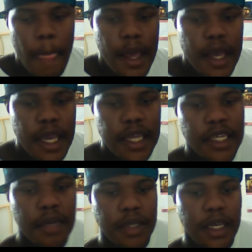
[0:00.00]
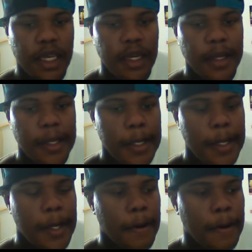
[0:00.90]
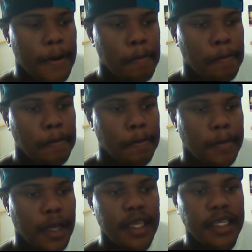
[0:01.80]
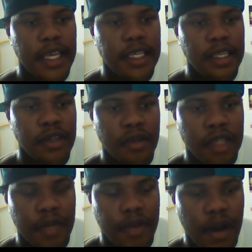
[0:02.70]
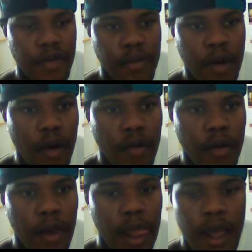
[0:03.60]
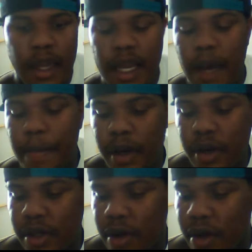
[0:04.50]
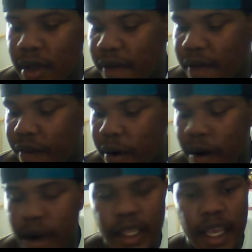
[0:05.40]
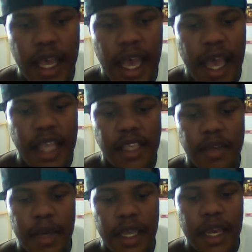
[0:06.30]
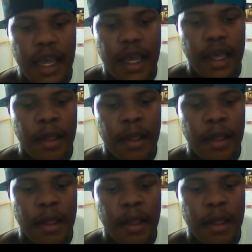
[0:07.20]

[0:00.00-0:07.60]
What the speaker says: he ships it, and he says he's gonna ship it off tomorrow. Now Brenda is gonna look for the hat to be there